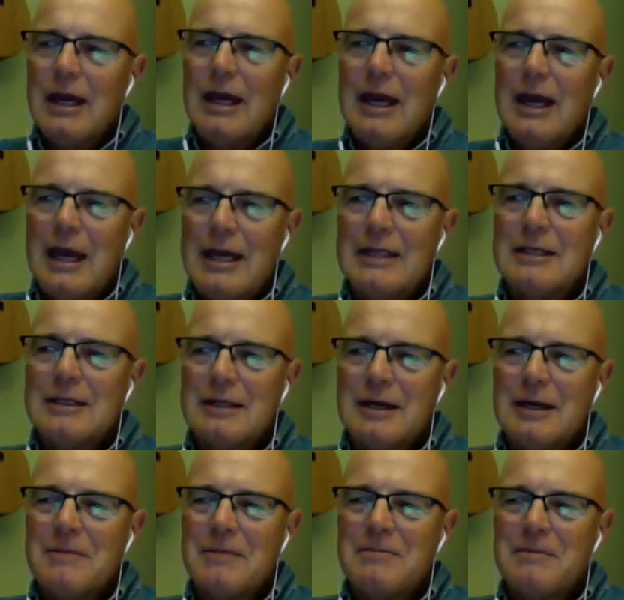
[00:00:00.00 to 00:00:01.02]
And
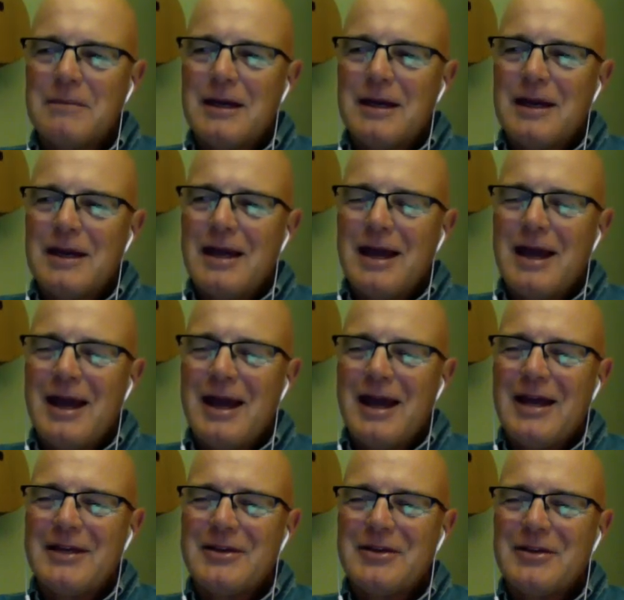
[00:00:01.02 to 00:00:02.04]

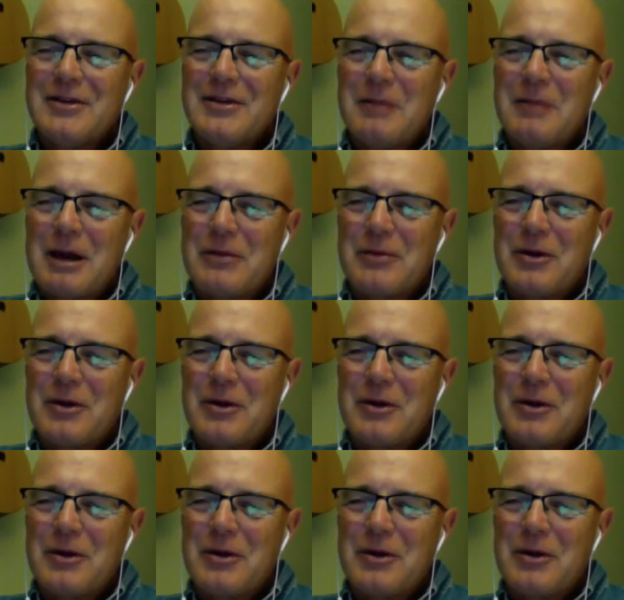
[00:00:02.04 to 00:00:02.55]
you might